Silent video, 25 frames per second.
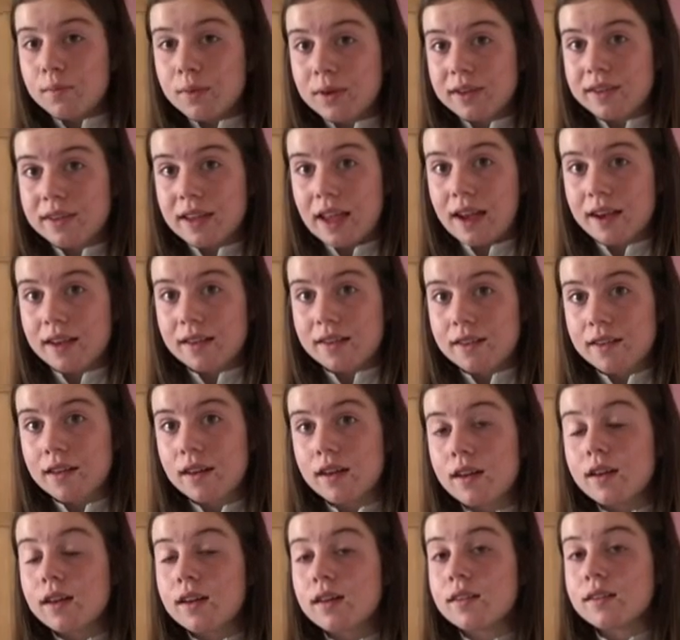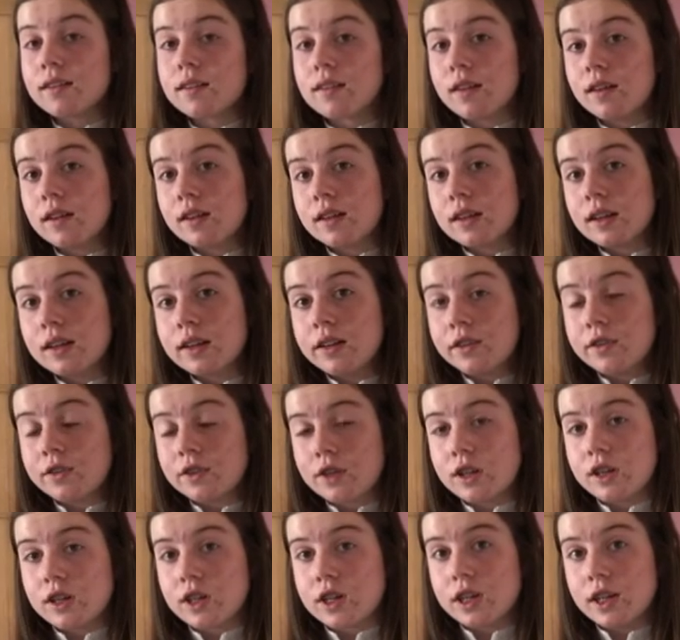6, consult a
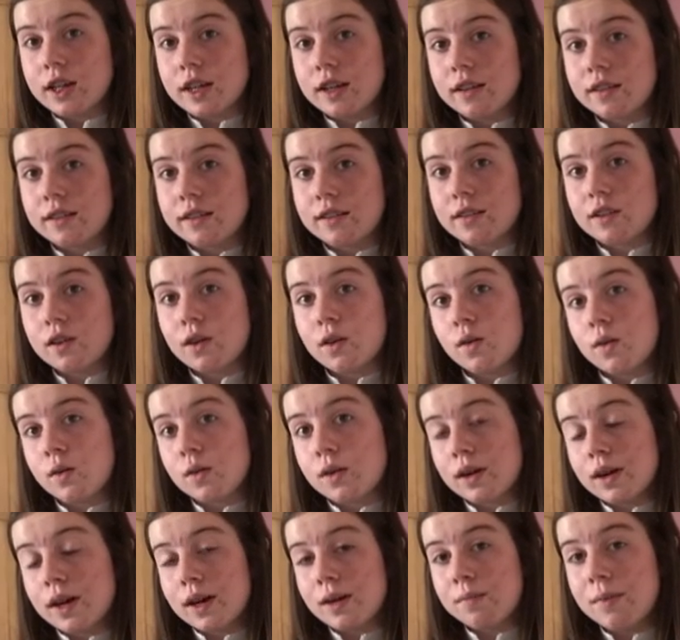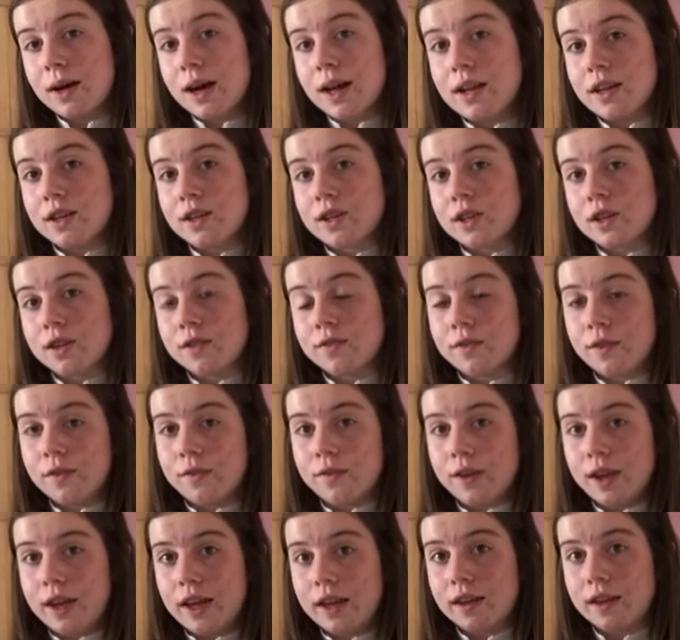nutritionist or a manager of the
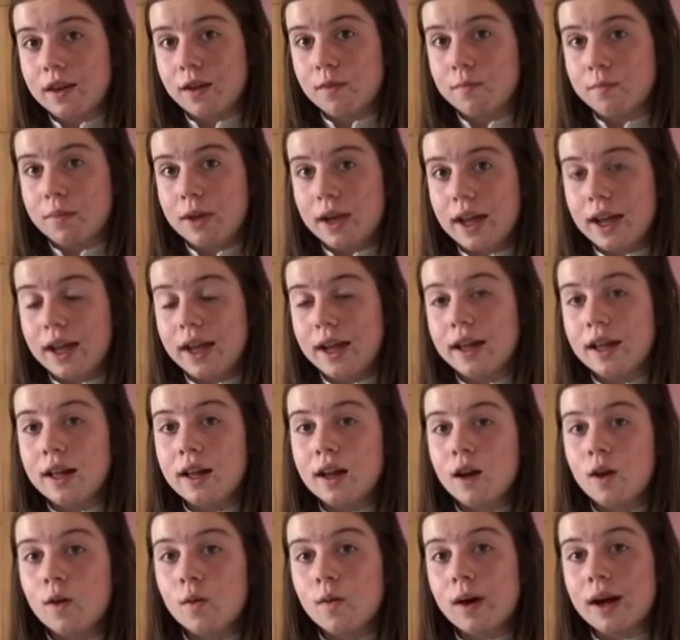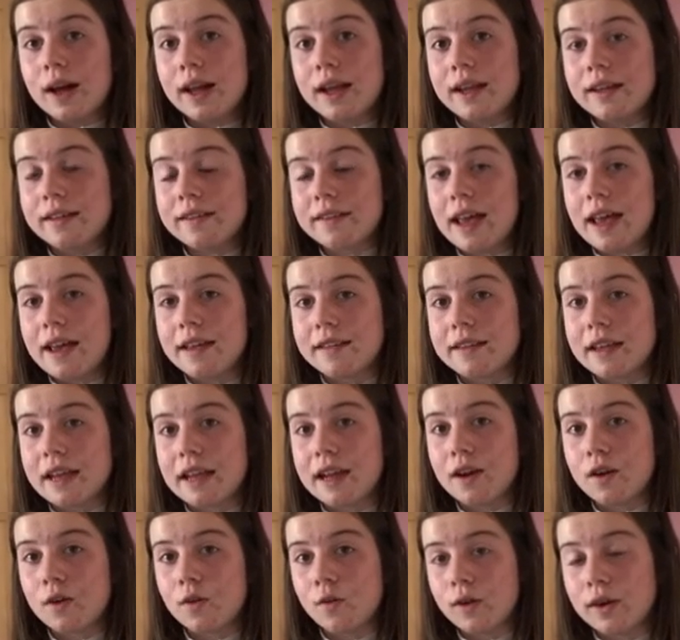feed company when assessing
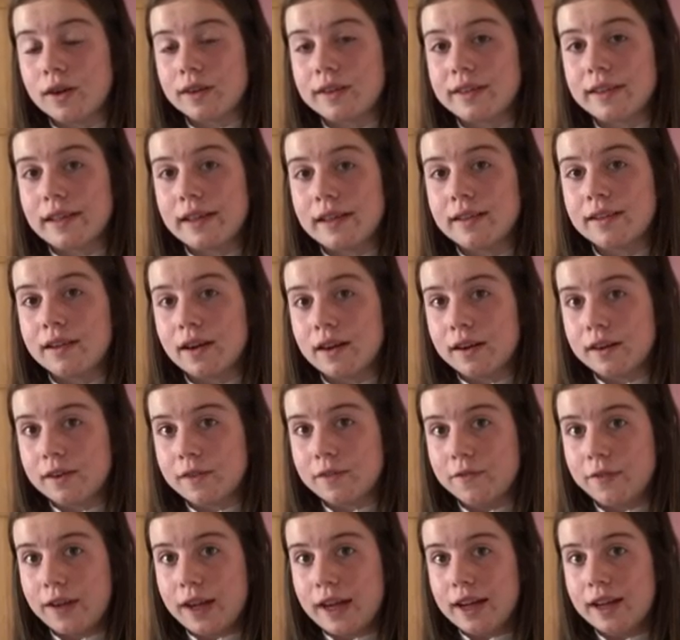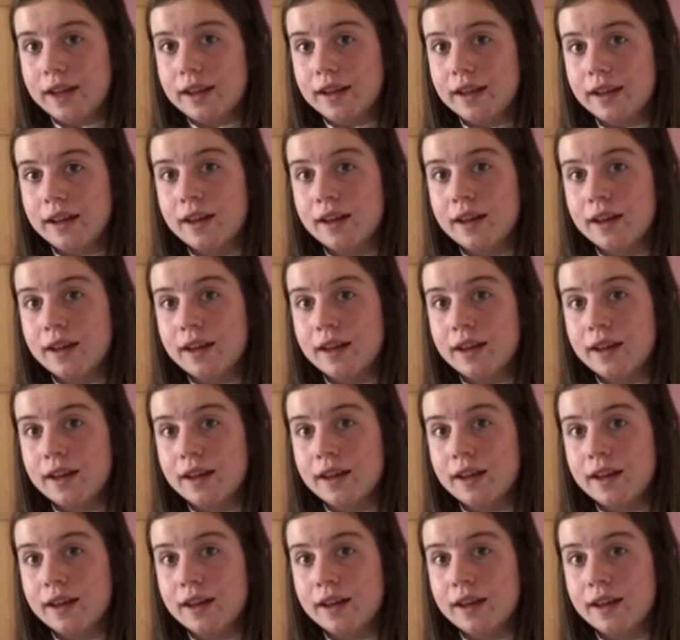your horse's hard feed.